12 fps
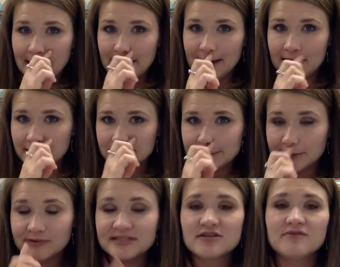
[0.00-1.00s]
There's no
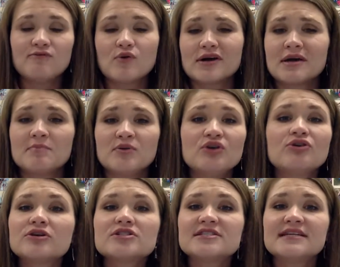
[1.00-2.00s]
reason for
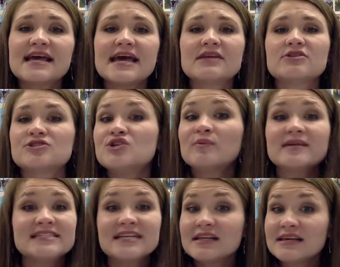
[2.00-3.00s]
computers today. There's no
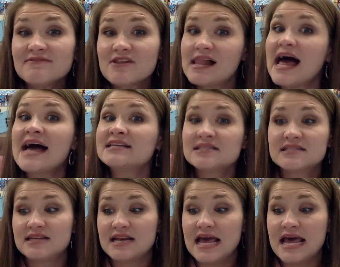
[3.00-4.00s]
reason to leave class
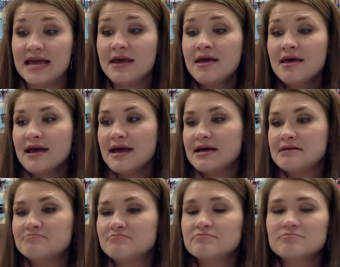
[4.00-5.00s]
today.
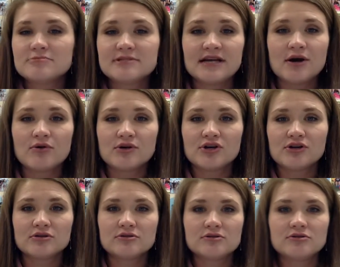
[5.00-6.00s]
So
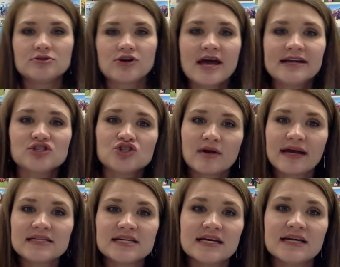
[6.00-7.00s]
you're kind of
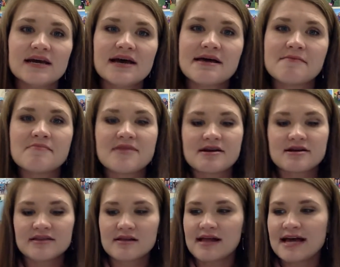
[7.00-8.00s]
stranded there in
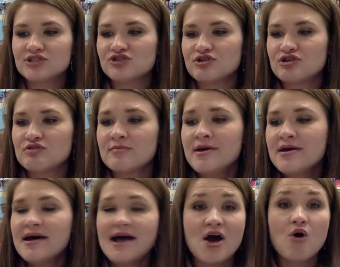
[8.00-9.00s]
the classroom
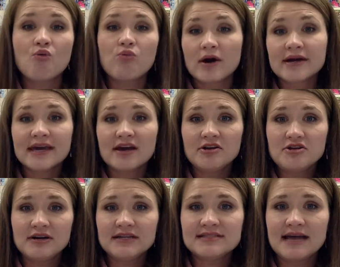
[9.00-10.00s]
working on
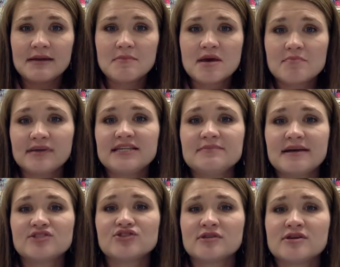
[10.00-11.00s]
your assignment. Please make
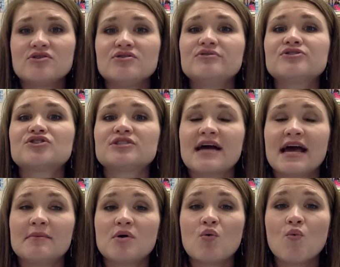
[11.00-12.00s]
sure that you use your
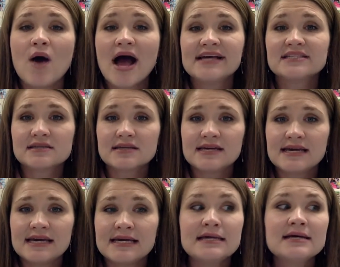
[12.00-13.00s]
time
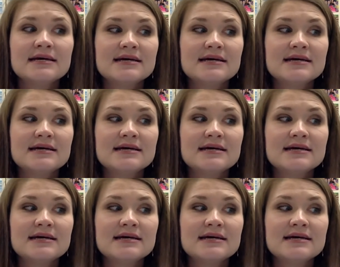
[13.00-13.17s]
wisely.